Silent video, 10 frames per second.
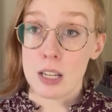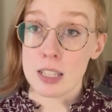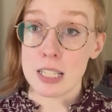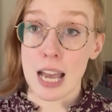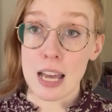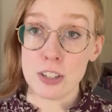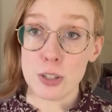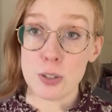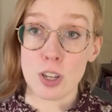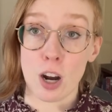These
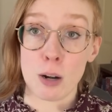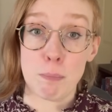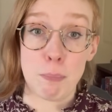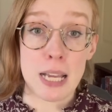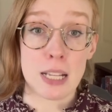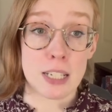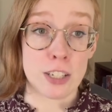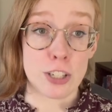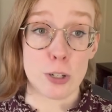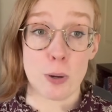attitudes are baked
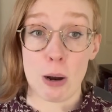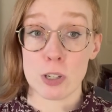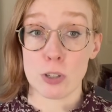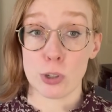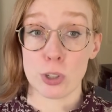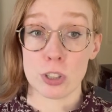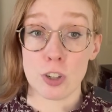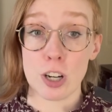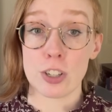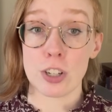into our social
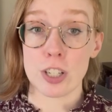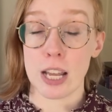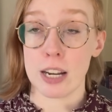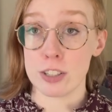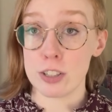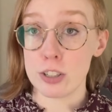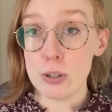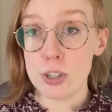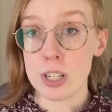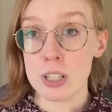structures and
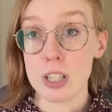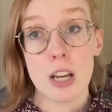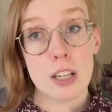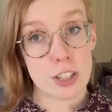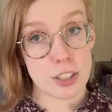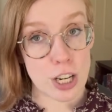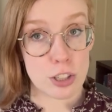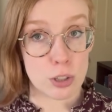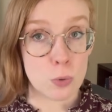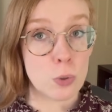institutions, such as
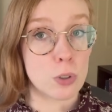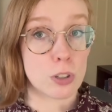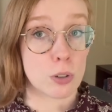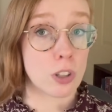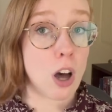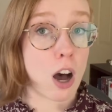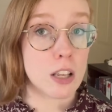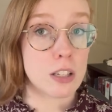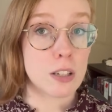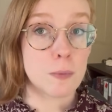schools or
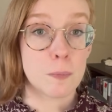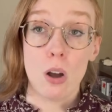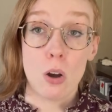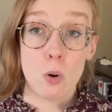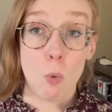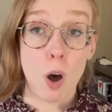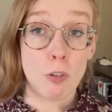laws. Wall